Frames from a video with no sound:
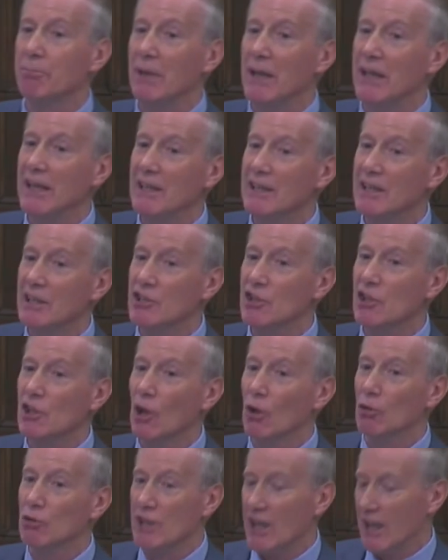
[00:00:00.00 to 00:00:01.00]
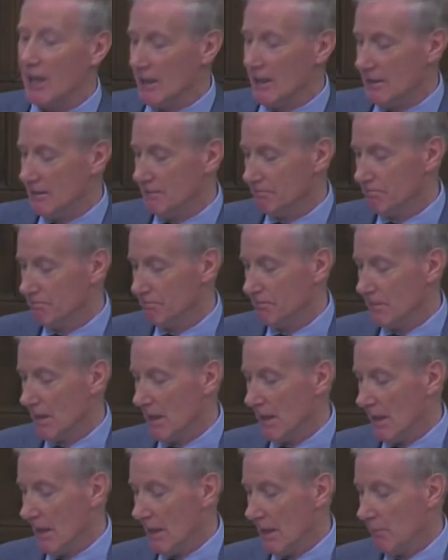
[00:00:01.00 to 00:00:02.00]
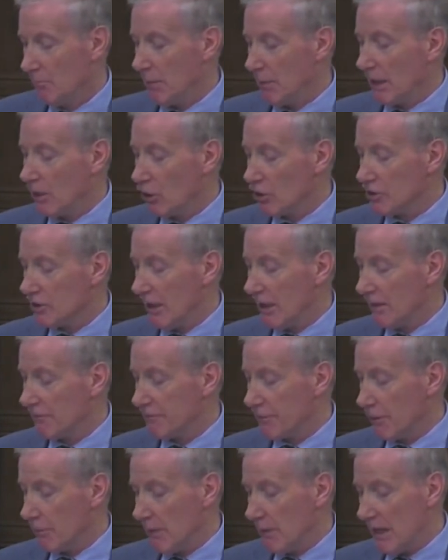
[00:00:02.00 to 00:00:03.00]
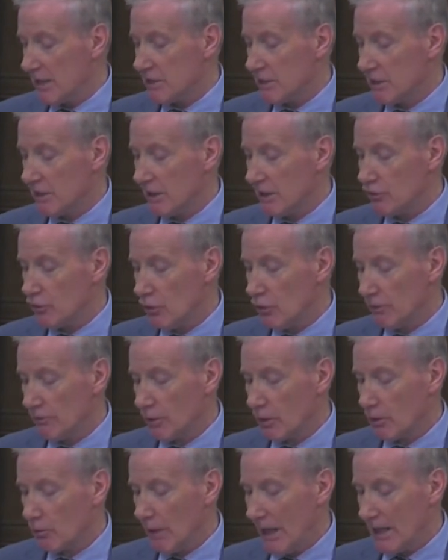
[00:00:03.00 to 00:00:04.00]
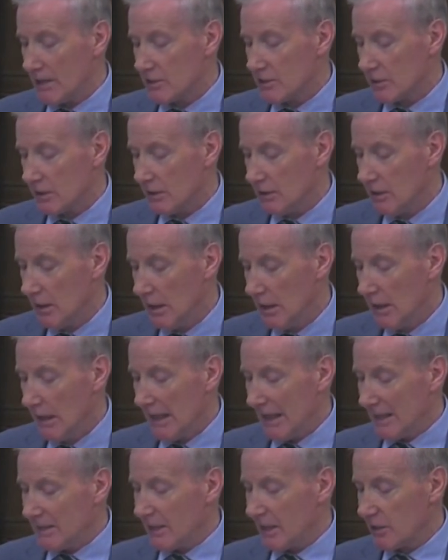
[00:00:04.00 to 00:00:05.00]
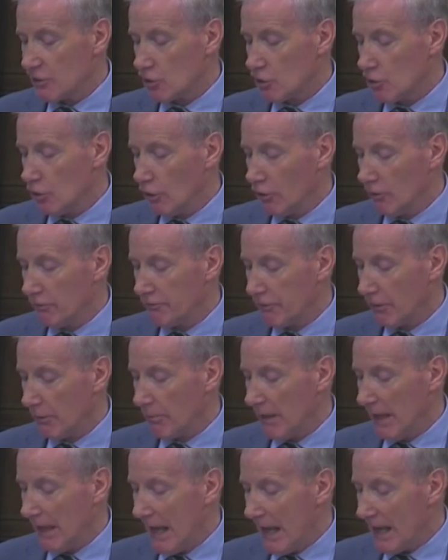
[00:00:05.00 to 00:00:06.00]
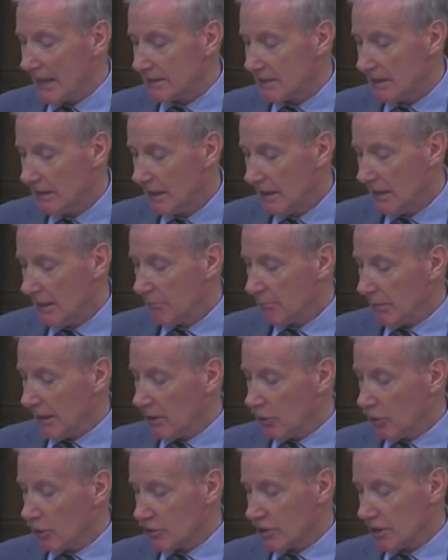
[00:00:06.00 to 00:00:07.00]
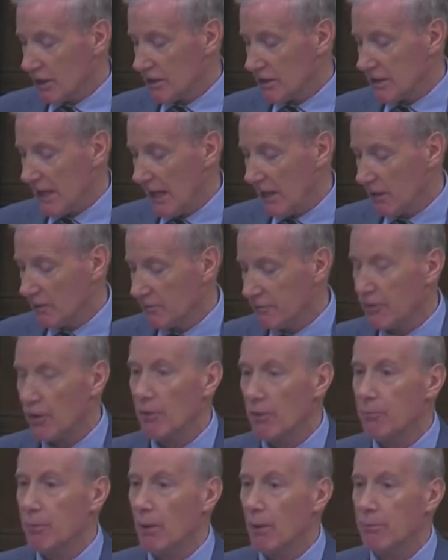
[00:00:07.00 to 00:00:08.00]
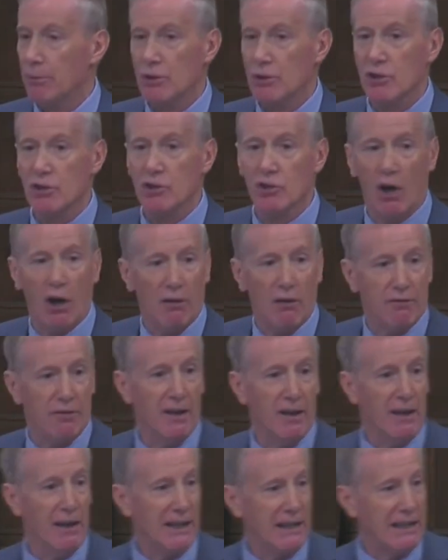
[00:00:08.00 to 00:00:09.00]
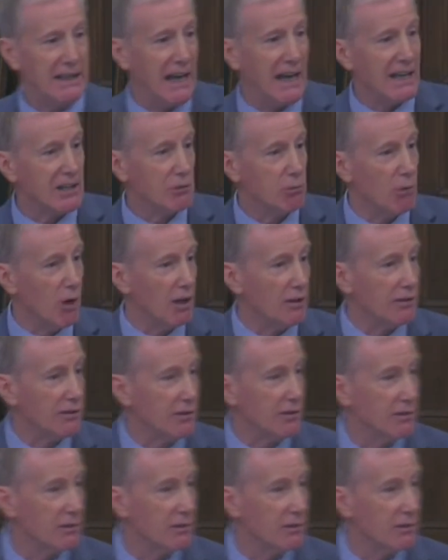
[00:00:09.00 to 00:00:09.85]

be disclosing because the information that you have requested is excluded from the Act because it is held for the purposes of, guess what?